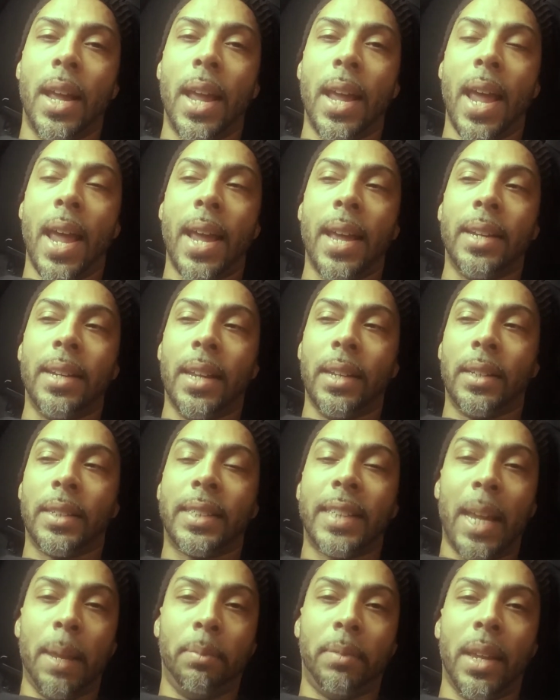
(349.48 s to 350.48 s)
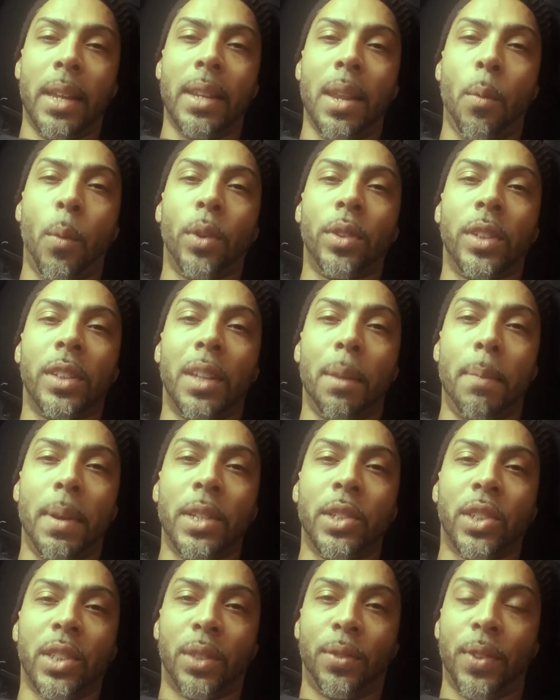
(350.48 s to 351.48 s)
And same thing, they want the
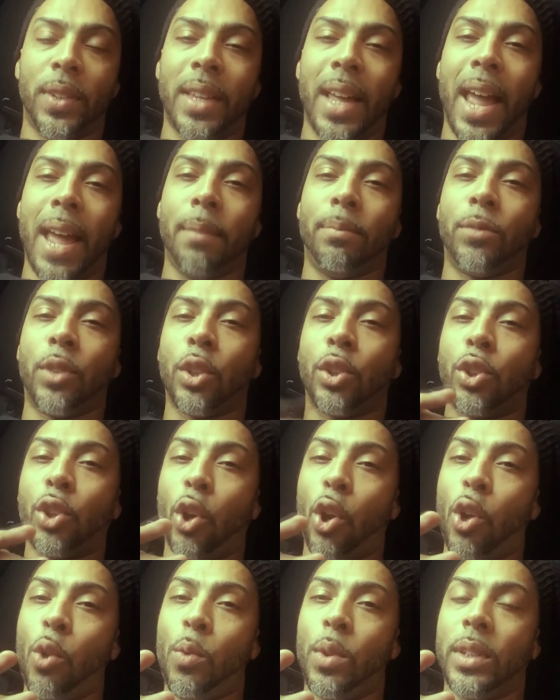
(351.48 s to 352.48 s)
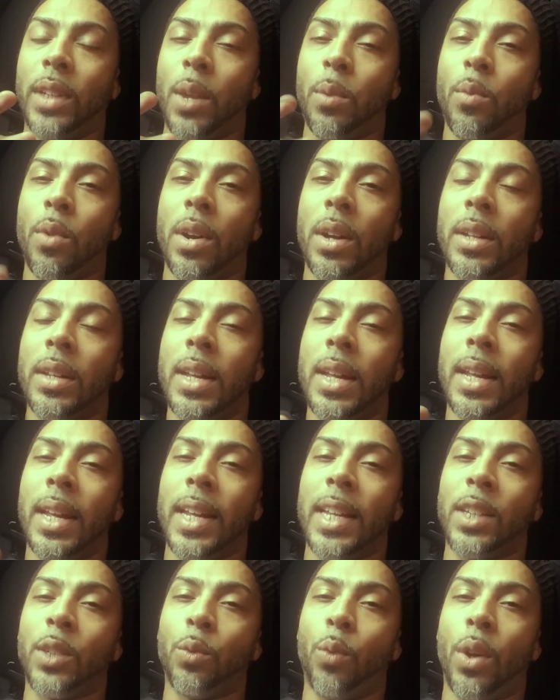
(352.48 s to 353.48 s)
dimensions for that. The third one they want
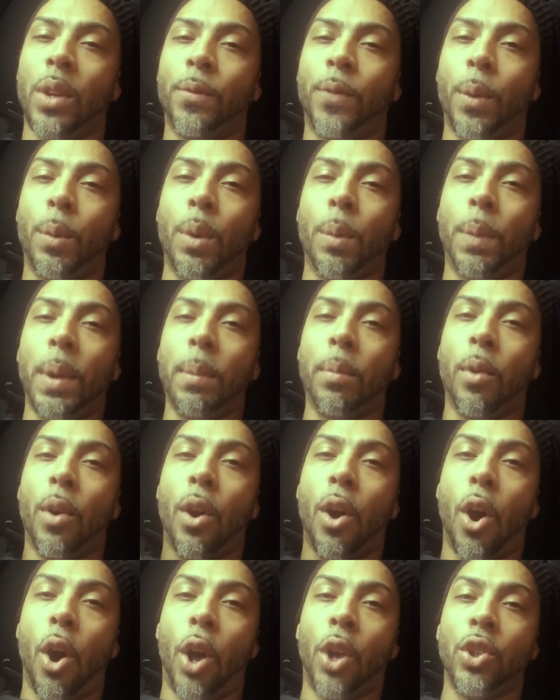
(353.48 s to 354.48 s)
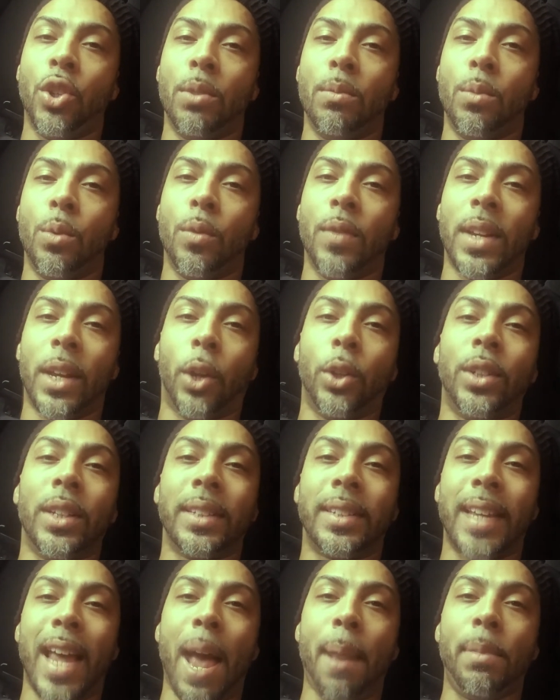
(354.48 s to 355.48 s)
is one for when people are on your movie, like on a
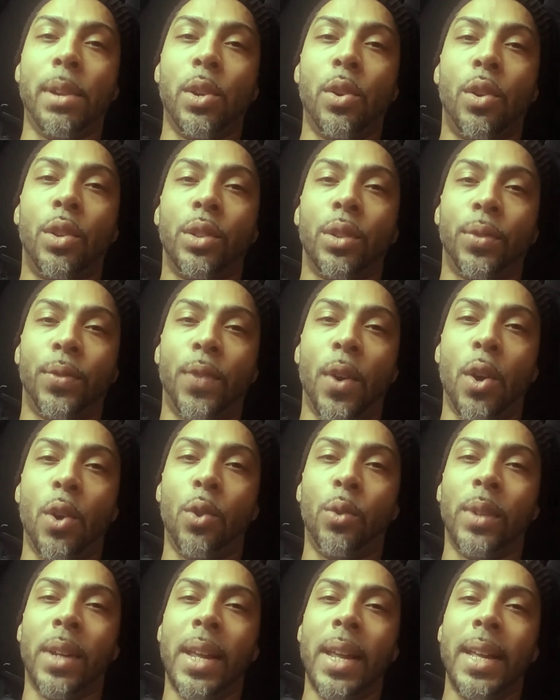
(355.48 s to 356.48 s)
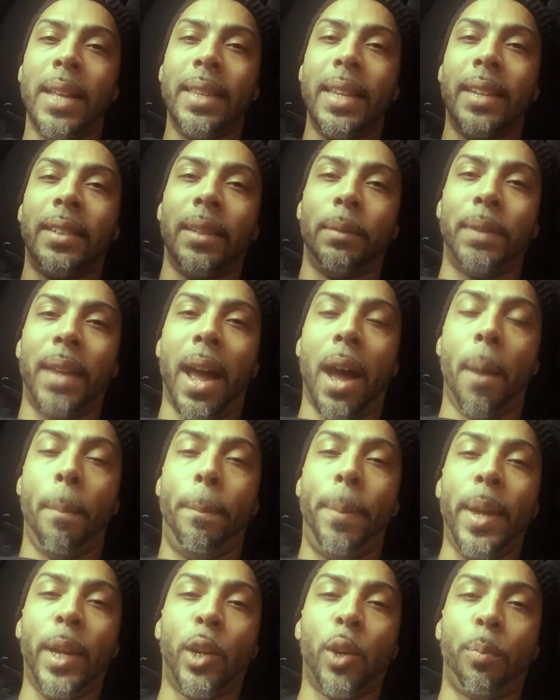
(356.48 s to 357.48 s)
tablet or on the phone. There's a
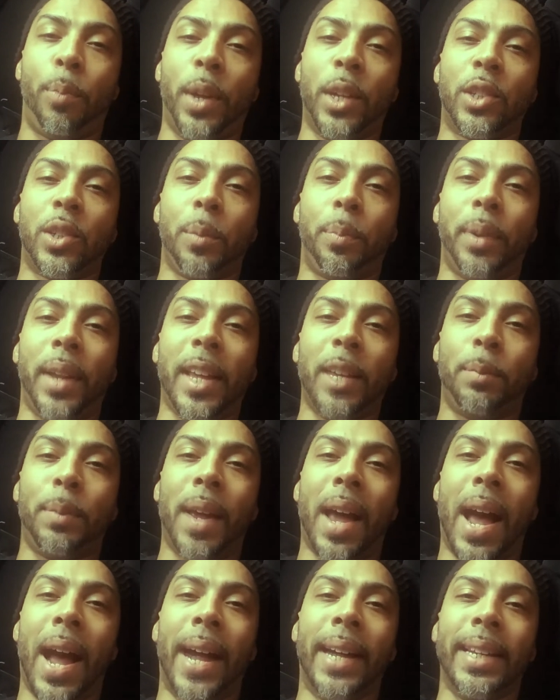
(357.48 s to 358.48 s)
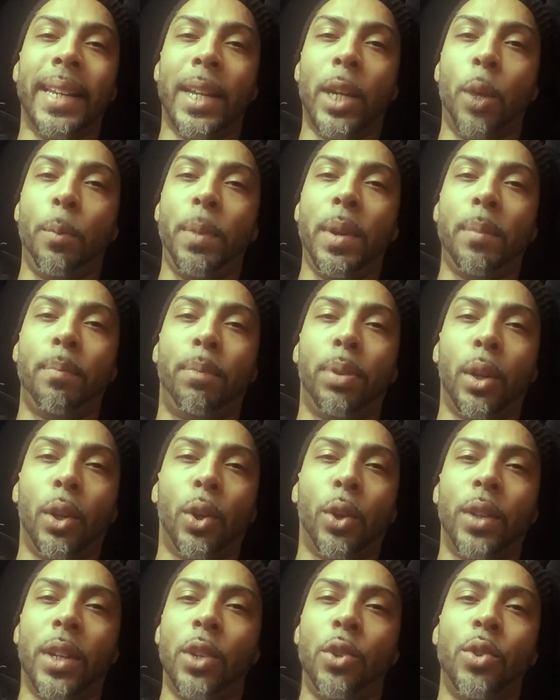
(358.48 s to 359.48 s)
bigger picture plays behind it. It'll be
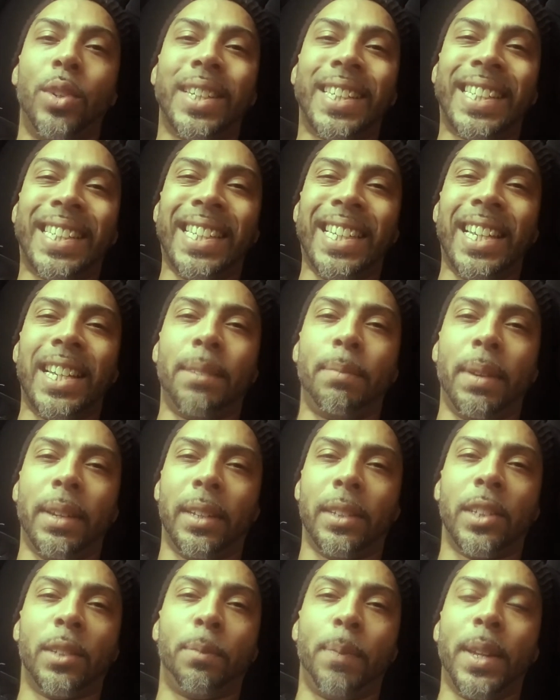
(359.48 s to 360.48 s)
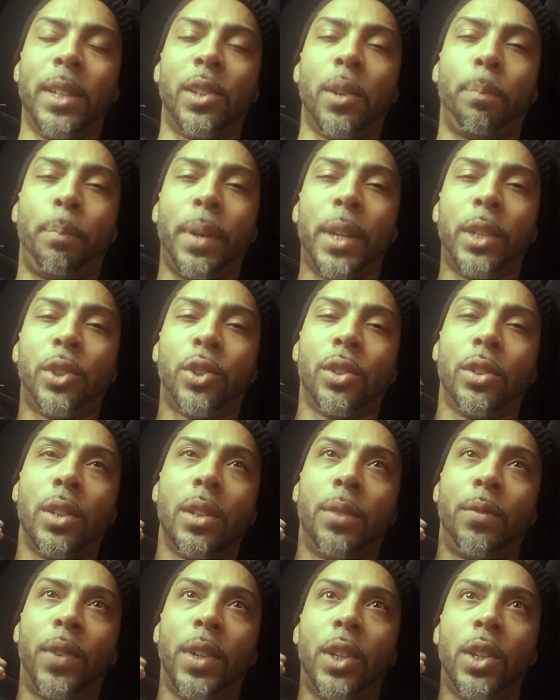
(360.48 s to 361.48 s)
blurred and you can see it. Just makes
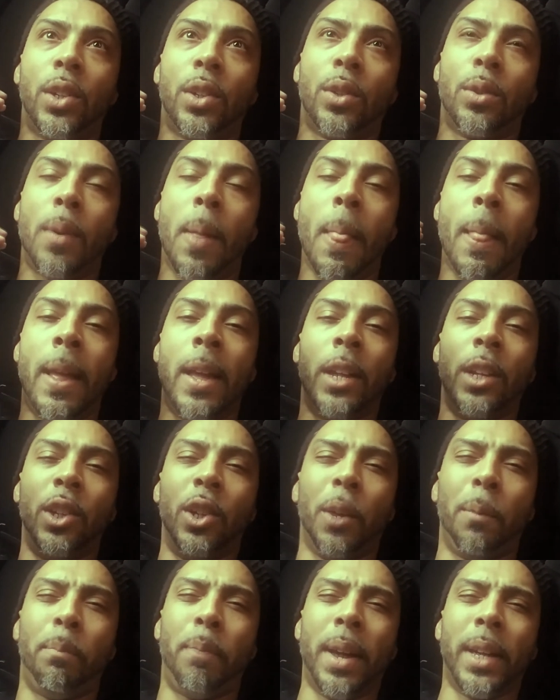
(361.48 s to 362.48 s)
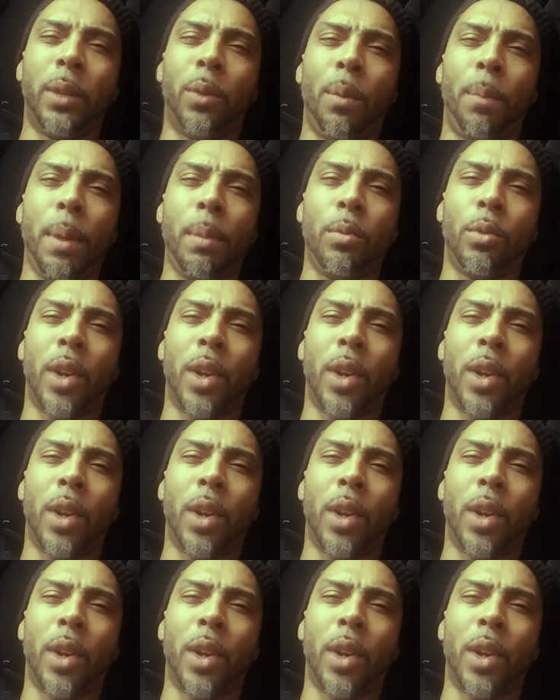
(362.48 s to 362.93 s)
your video look better when people